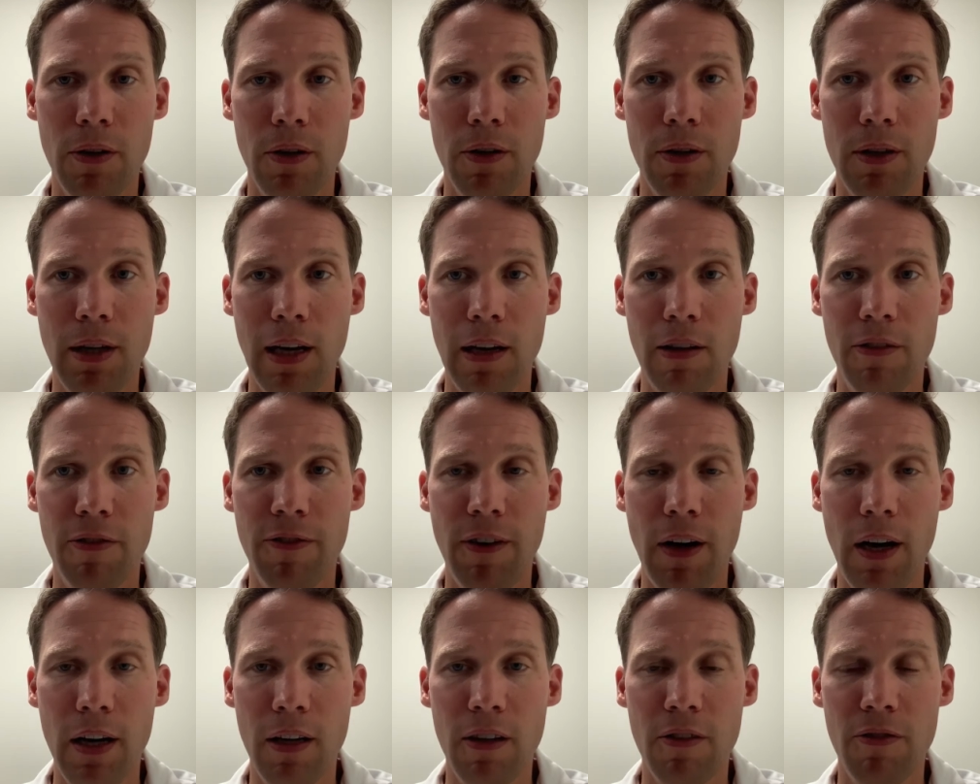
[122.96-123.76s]

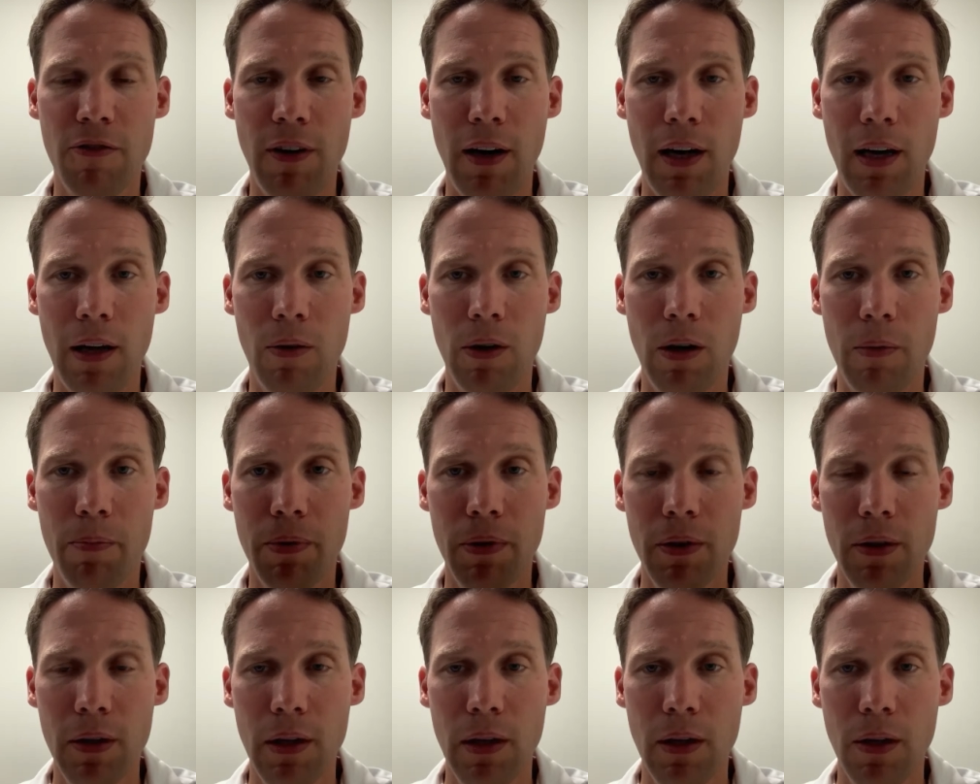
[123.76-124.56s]
telephonic follow-up
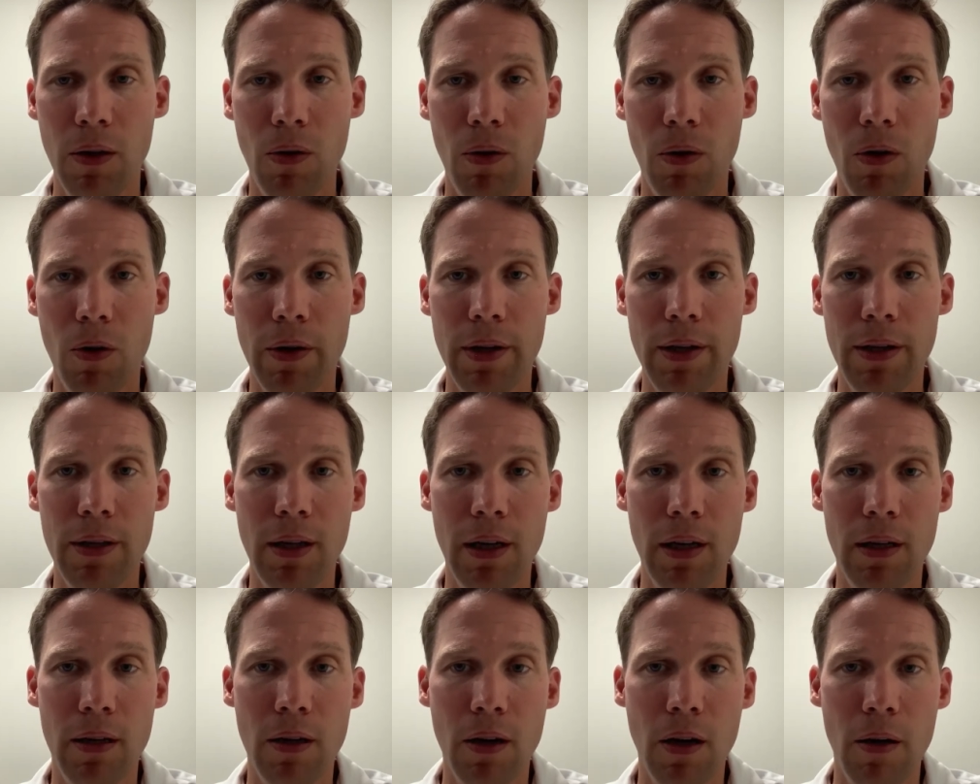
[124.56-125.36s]
or
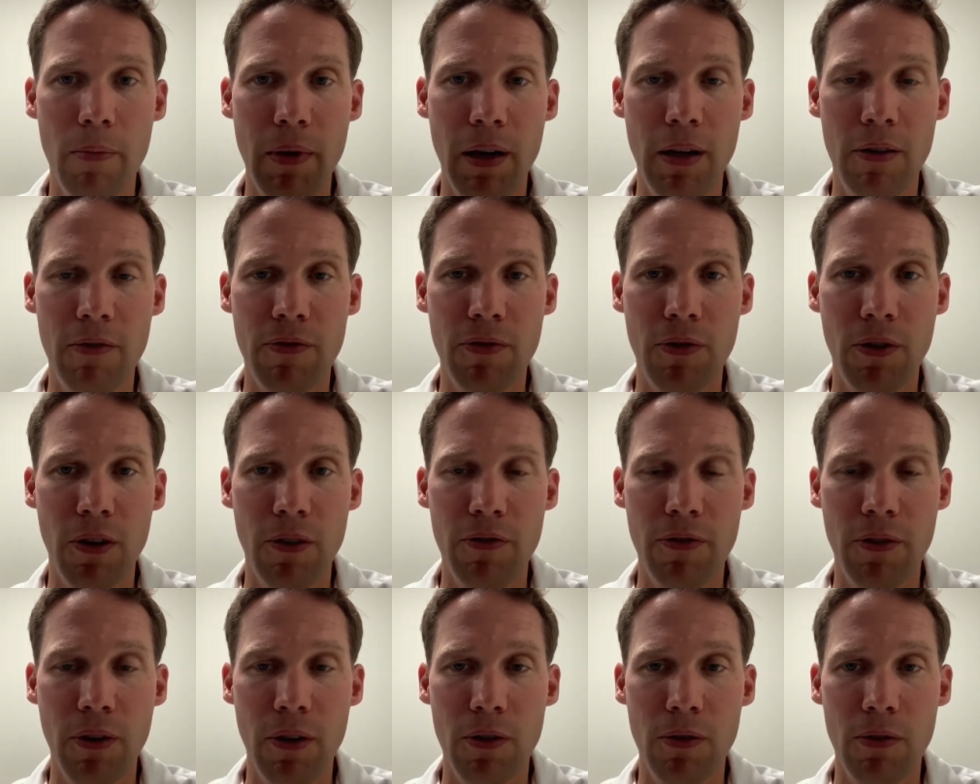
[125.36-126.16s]
indeed come in for a
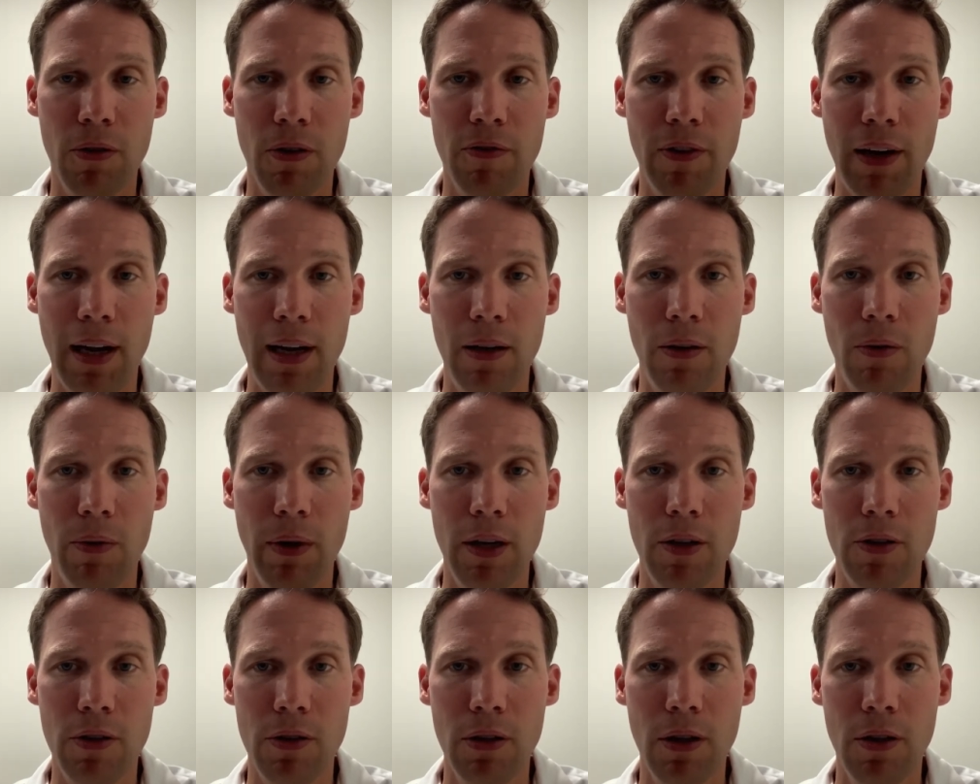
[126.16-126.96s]
further
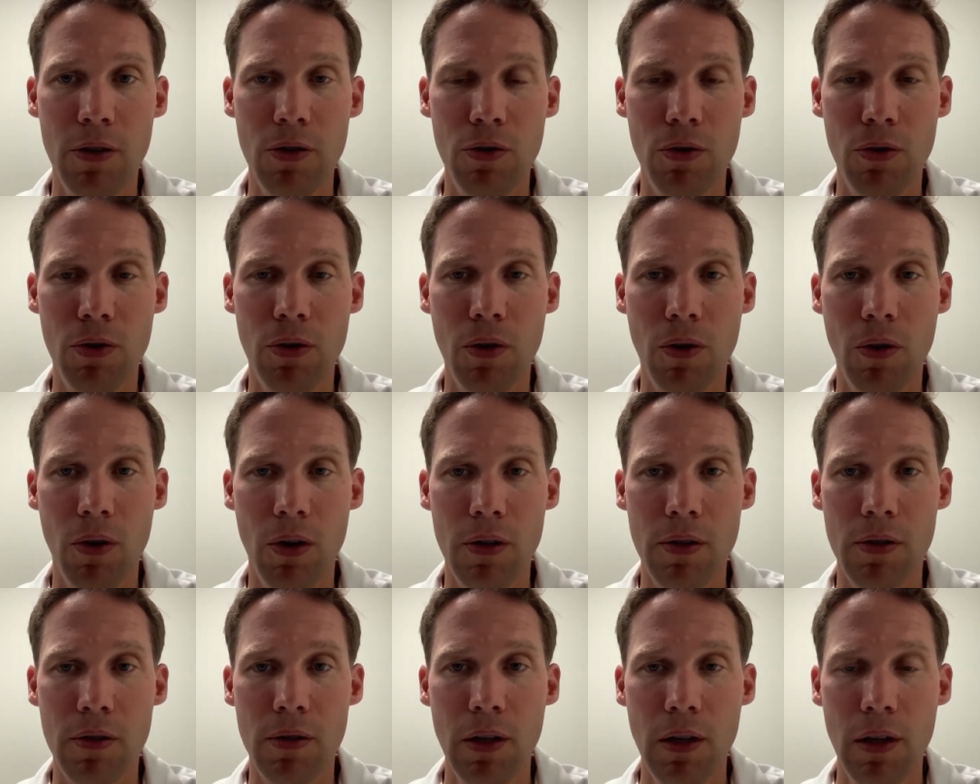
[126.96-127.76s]
evaluation in due
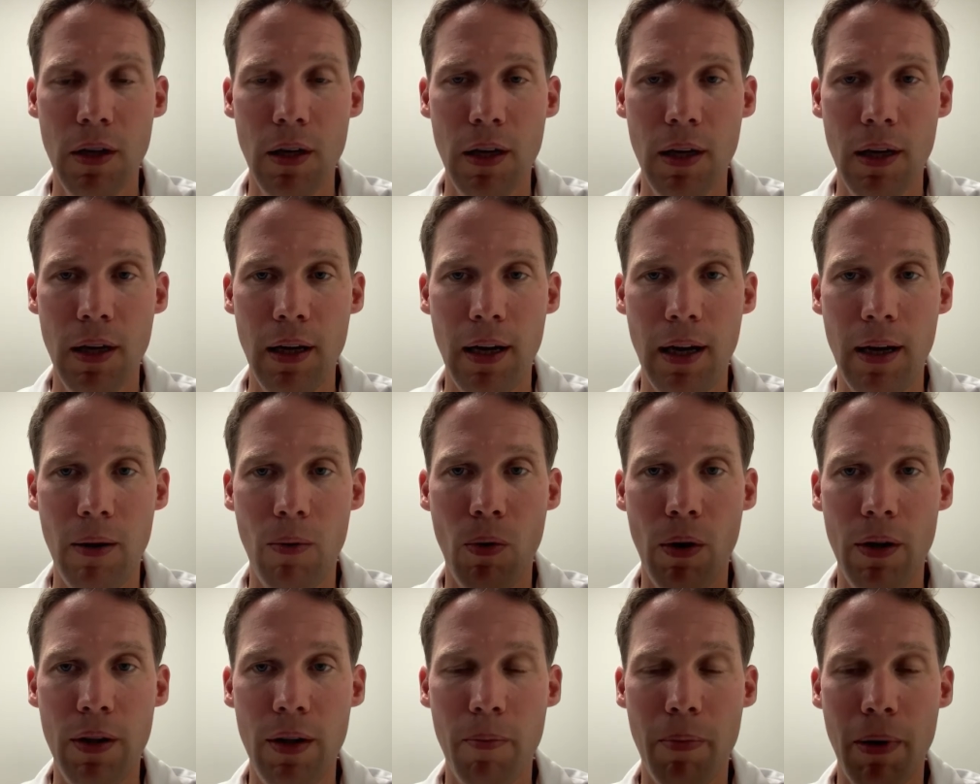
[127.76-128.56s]
course
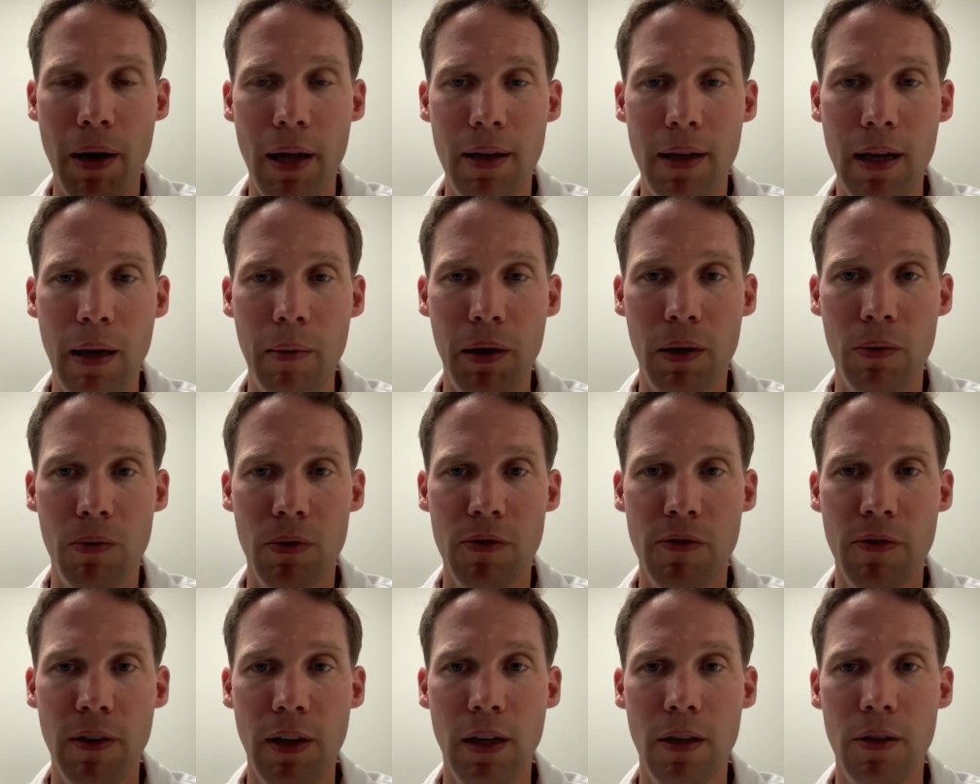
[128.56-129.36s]
when the pandemic was
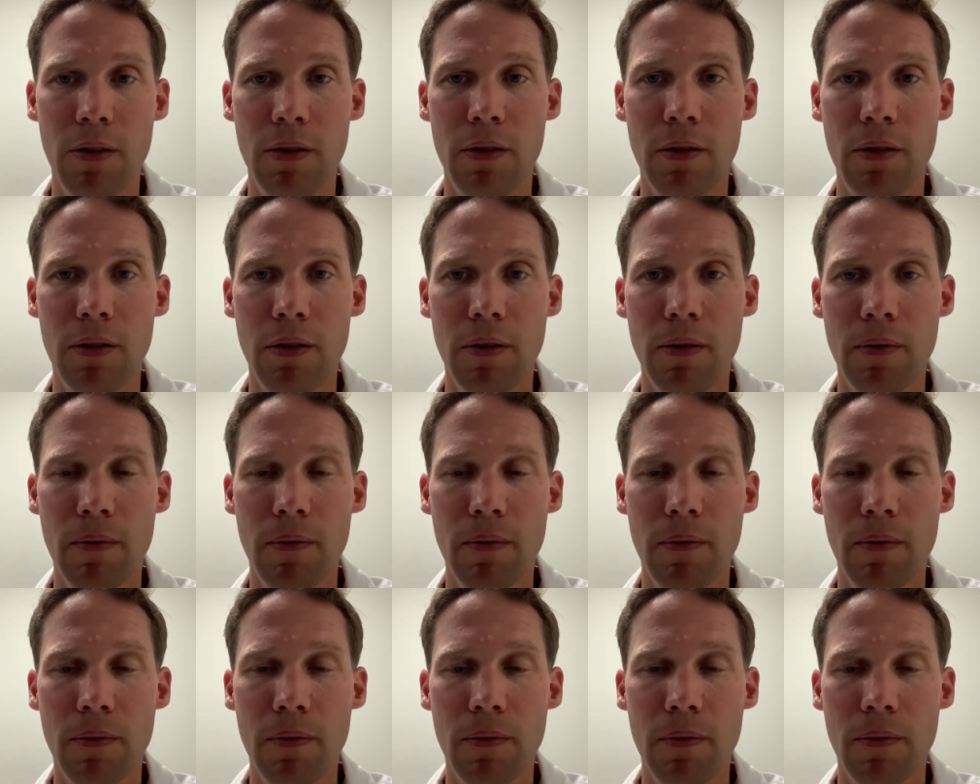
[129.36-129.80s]
finished.